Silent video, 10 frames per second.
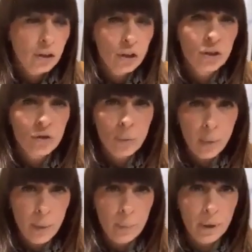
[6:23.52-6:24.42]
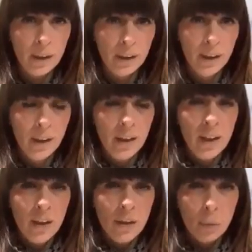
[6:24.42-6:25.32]
And just remember
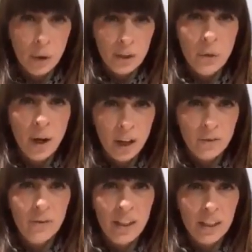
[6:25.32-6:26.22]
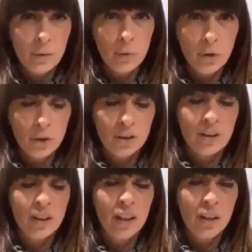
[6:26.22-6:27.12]
that when you have these
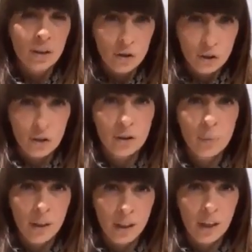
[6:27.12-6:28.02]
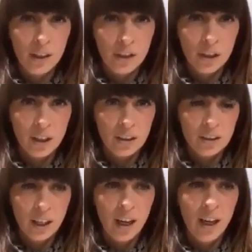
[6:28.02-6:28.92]
emotions, you're just being
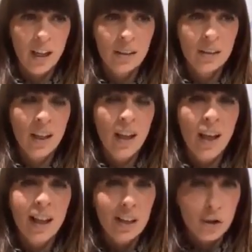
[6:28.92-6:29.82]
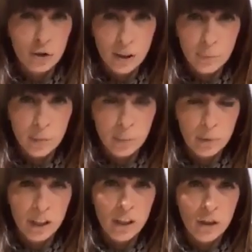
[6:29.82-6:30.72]
hijacked, and it is your
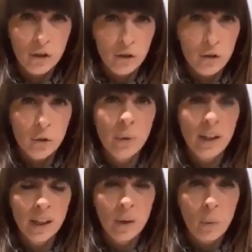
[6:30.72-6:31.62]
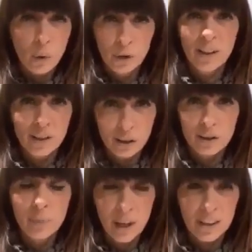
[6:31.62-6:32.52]
limbic brain doing what it
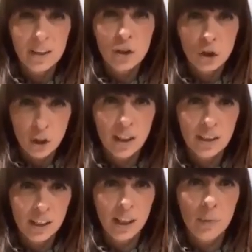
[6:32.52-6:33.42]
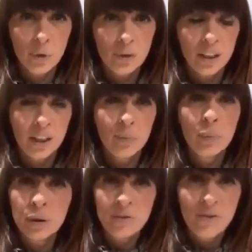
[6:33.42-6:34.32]
does best and trying to keep you safe.
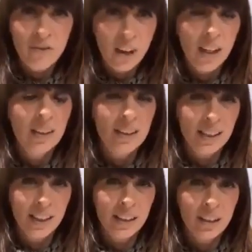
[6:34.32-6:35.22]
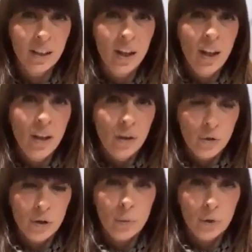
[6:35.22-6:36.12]
But validate
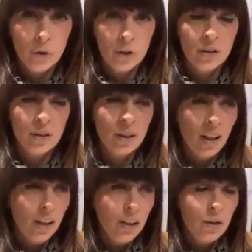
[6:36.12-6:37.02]
those emotions.